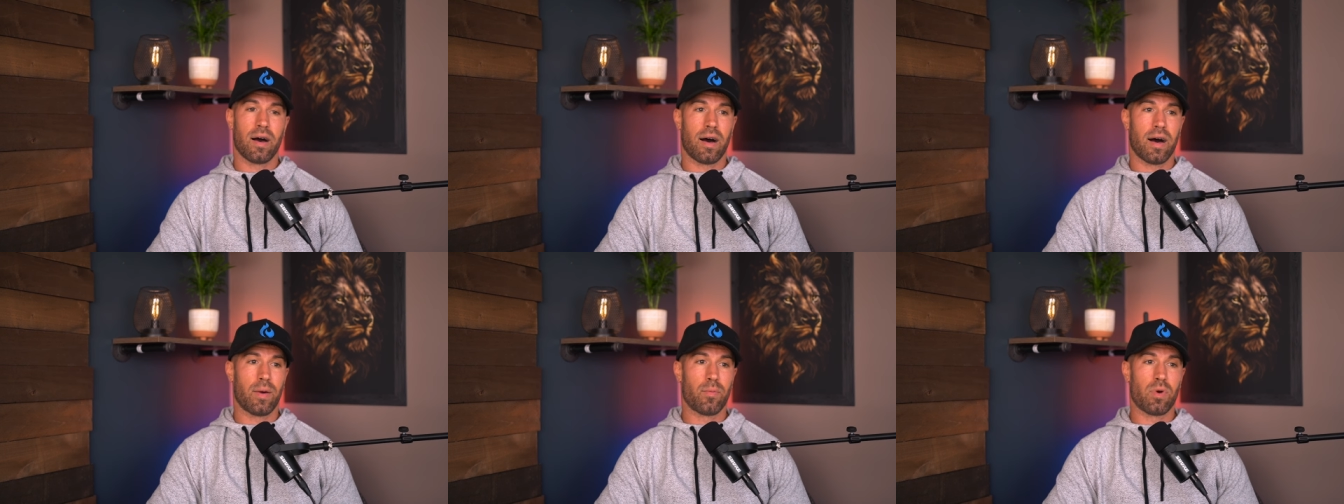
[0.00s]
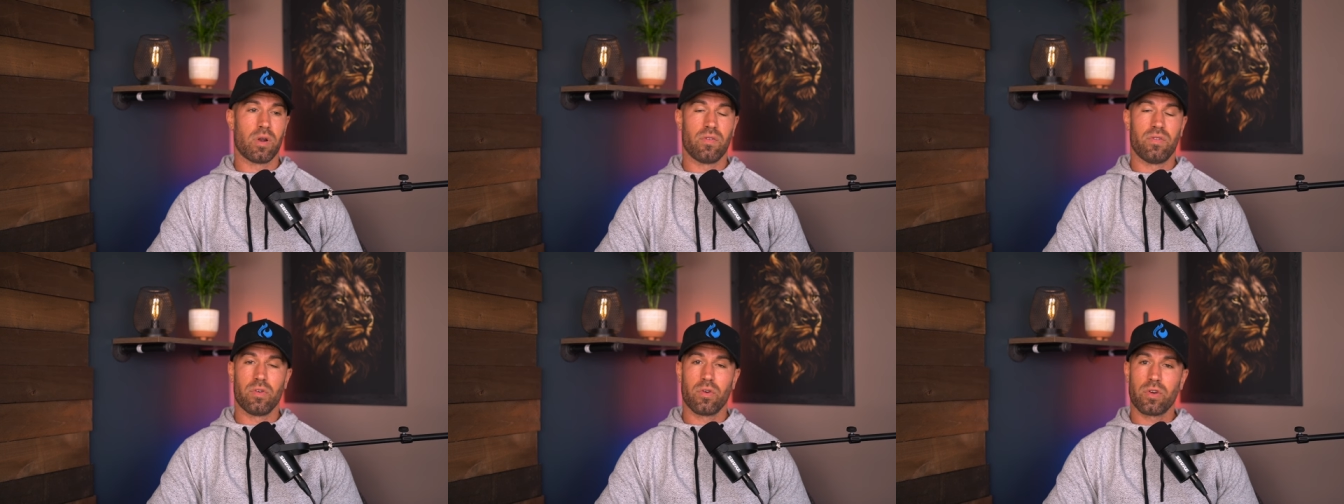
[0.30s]

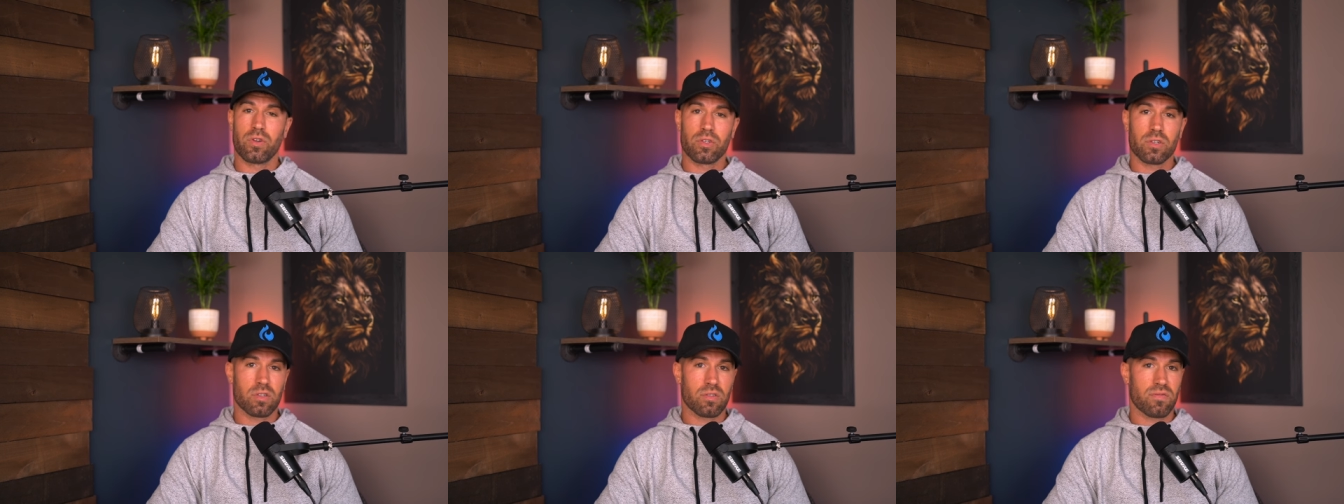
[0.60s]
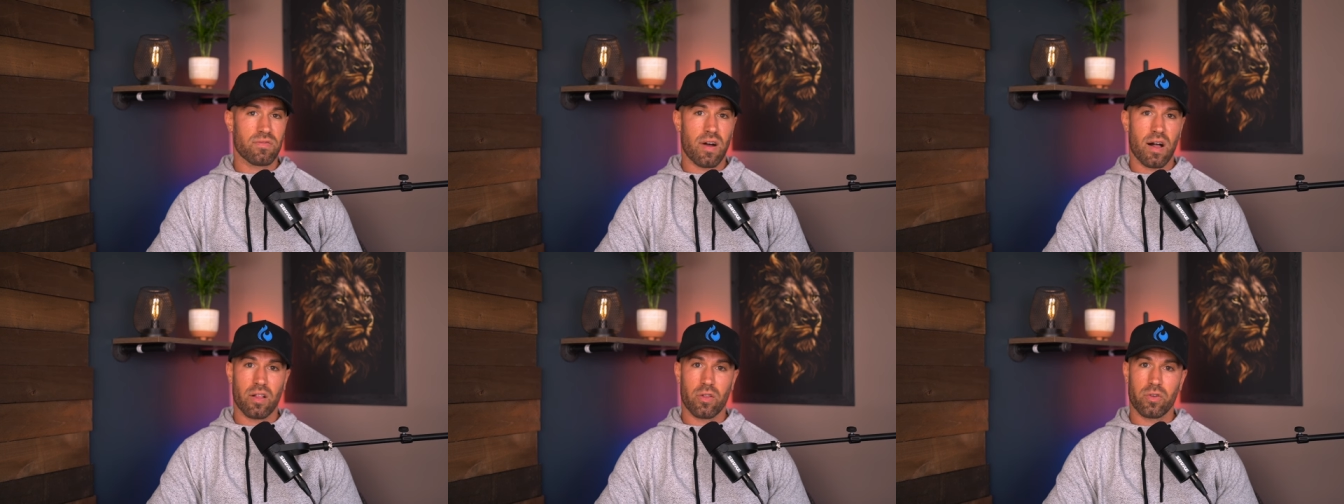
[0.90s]
Um, but if you can
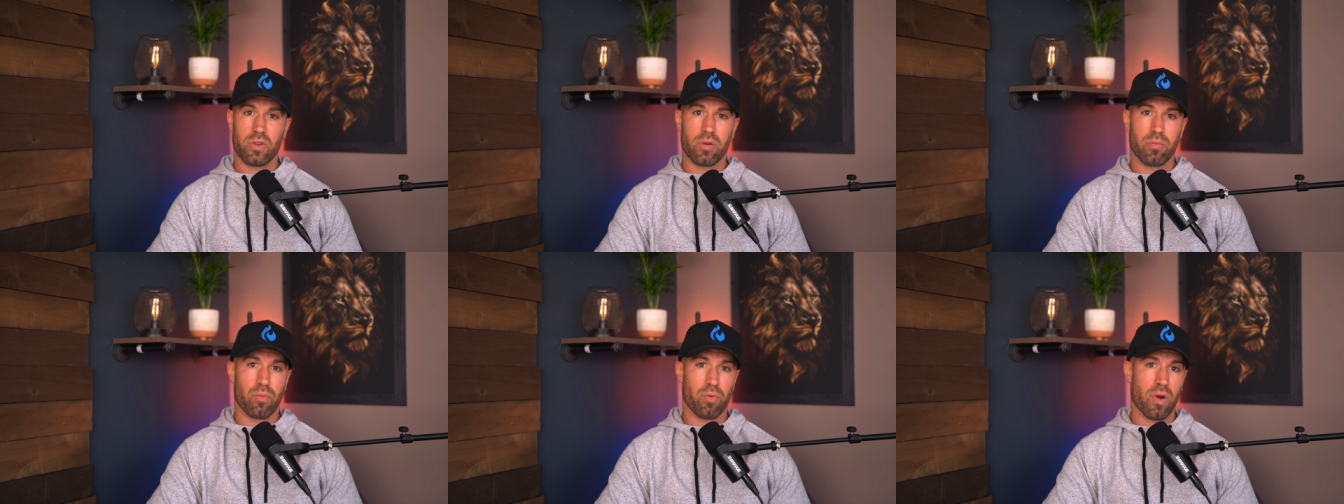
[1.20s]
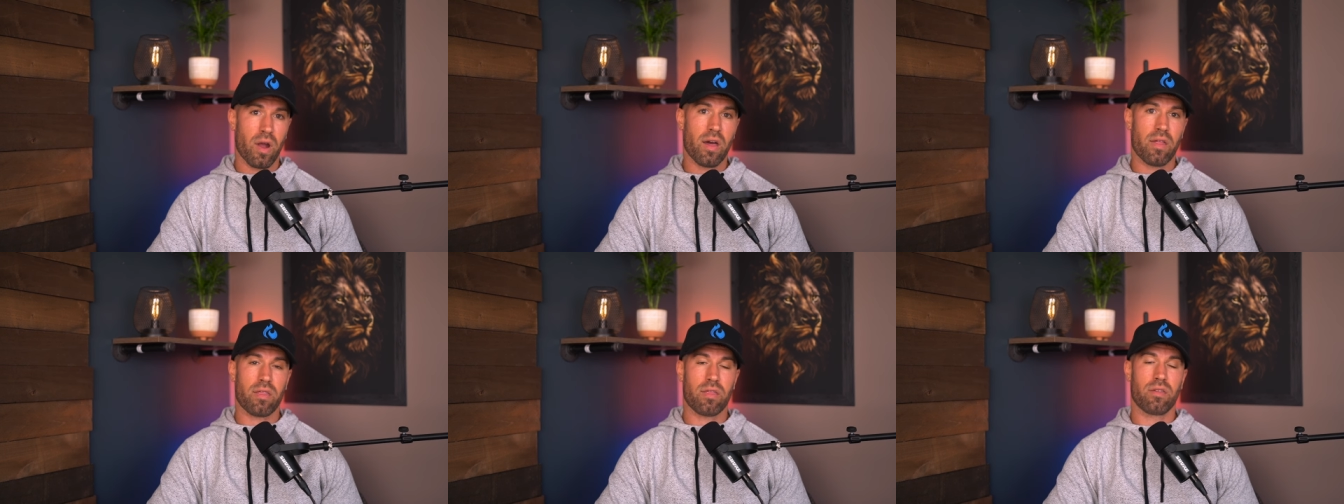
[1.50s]
just follow your
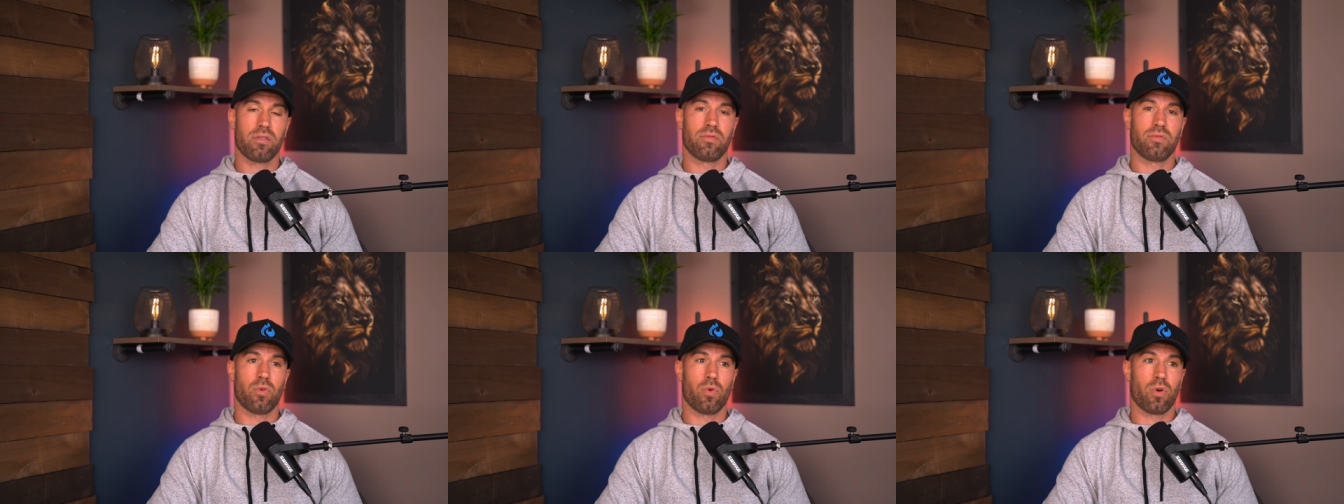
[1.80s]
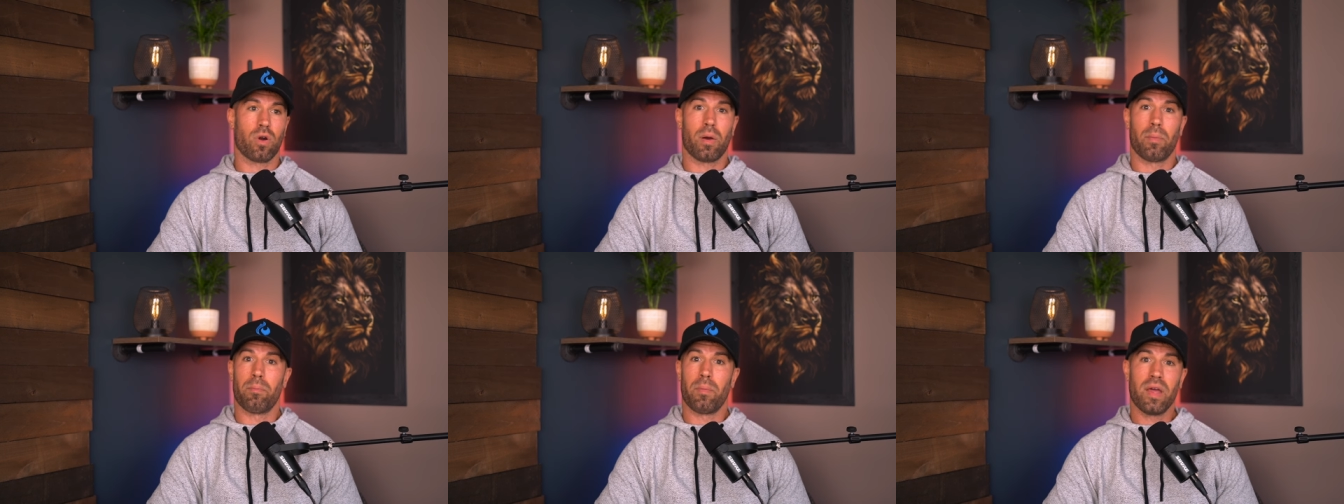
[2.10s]
breath
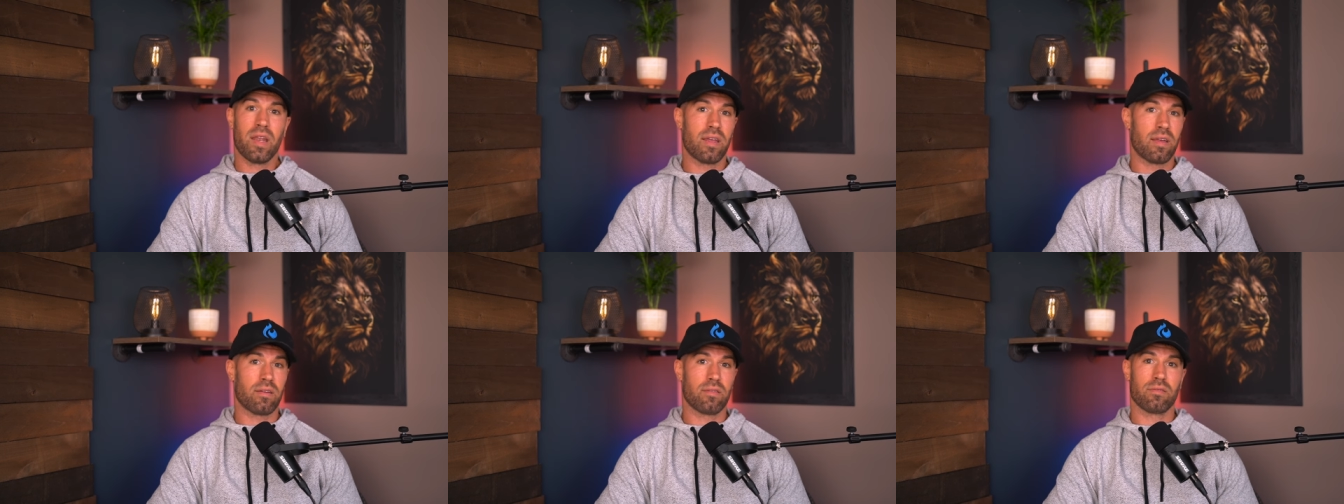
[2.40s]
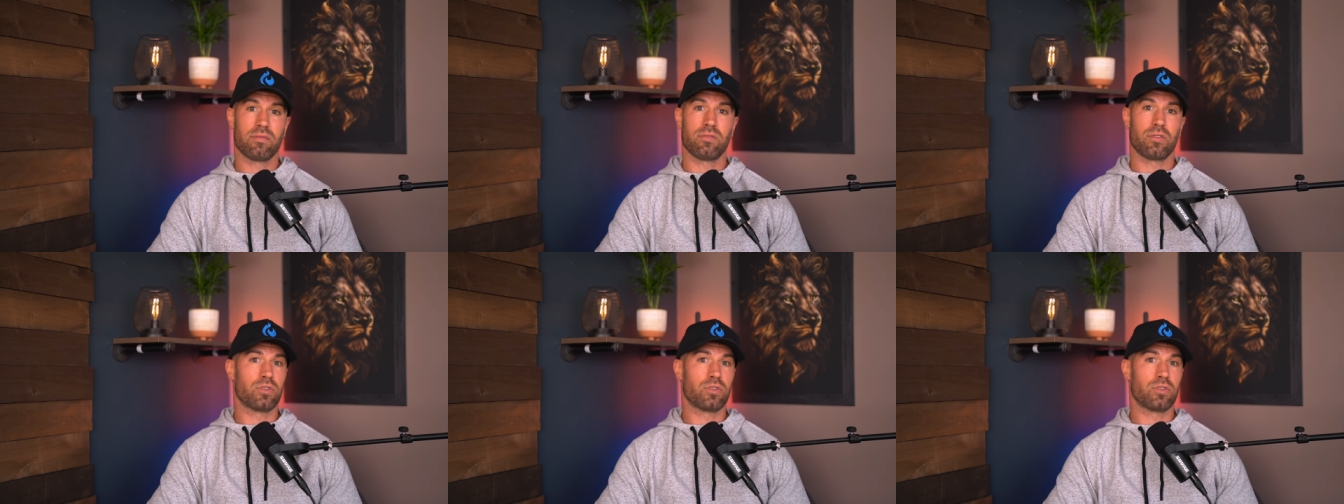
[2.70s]
for a minute,